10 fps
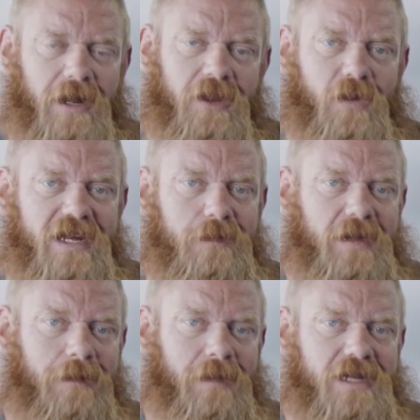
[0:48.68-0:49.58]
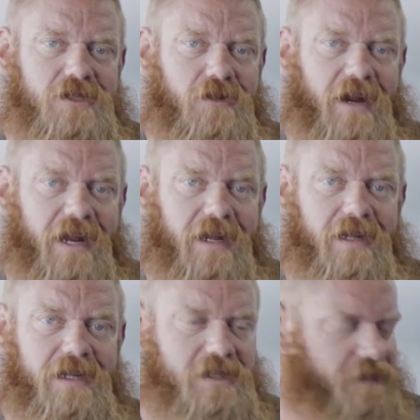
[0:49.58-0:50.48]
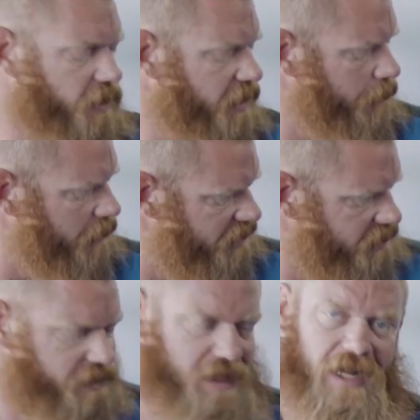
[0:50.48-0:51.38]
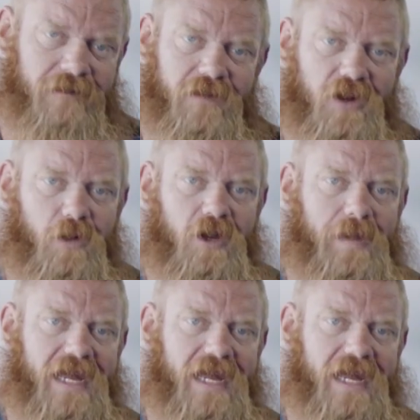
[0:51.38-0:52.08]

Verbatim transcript: Another way to minimize drag is to find the best design for your wheel